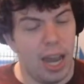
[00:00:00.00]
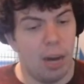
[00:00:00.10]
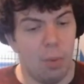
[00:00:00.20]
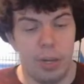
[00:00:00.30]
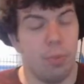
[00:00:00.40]

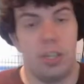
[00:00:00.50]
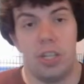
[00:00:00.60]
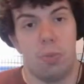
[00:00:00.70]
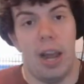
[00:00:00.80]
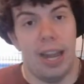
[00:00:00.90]
Which
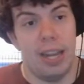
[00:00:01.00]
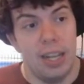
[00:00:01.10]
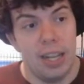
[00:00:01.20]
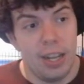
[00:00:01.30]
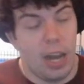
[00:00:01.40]
is why
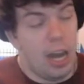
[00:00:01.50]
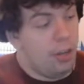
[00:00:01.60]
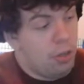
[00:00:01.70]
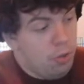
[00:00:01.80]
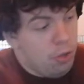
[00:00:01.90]

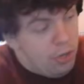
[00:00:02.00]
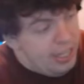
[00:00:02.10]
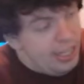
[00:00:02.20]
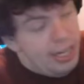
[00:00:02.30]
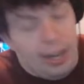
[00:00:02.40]
you can
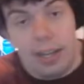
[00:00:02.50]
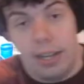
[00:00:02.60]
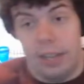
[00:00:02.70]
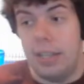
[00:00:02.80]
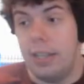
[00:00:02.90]
see in
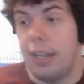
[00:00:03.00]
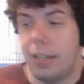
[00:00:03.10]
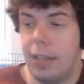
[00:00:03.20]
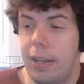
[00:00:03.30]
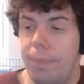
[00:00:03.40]
like
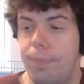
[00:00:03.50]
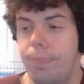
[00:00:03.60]
the